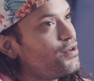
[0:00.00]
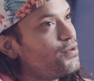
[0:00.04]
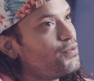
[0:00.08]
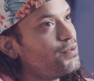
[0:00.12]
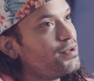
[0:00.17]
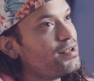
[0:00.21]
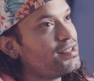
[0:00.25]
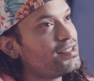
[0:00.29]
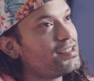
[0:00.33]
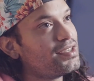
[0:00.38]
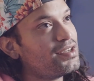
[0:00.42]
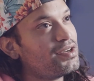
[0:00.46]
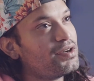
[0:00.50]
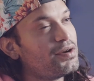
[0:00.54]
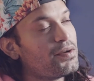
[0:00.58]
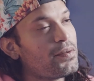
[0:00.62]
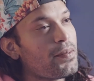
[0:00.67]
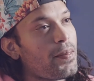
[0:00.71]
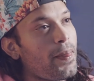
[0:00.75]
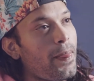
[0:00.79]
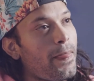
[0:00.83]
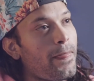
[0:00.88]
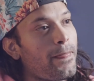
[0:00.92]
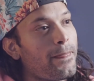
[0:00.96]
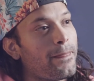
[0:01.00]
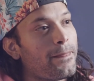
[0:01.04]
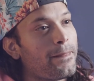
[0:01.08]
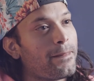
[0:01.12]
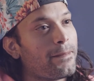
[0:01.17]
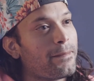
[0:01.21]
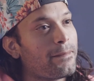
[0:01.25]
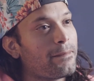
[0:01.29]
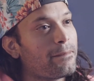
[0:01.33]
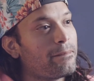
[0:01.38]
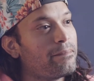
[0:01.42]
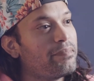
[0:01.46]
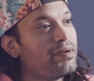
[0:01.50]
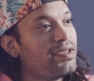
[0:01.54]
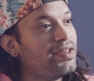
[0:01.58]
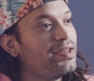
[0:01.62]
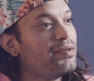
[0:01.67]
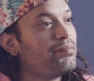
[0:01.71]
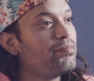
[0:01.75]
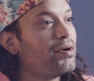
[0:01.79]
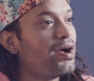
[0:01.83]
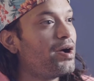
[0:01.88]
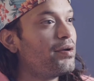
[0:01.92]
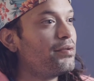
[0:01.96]
was
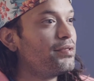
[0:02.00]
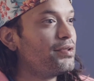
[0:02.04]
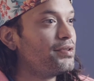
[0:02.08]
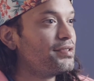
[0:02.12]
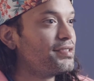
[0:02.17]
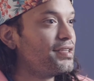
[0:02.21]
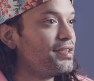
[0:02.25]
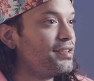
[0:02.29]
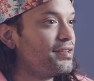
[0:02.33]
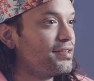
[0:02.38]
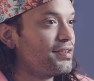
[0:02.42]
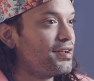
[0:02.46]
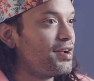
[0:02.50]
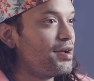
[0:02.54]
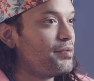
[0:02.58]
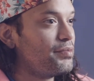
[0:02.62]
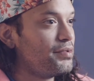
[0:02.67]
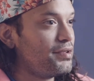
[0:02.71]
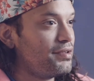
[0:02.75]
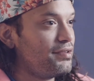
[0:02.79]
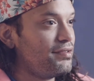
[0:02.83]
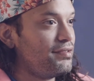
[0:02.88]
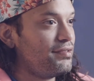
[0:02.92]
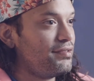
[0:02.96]
Petey Pablo's Helicopter.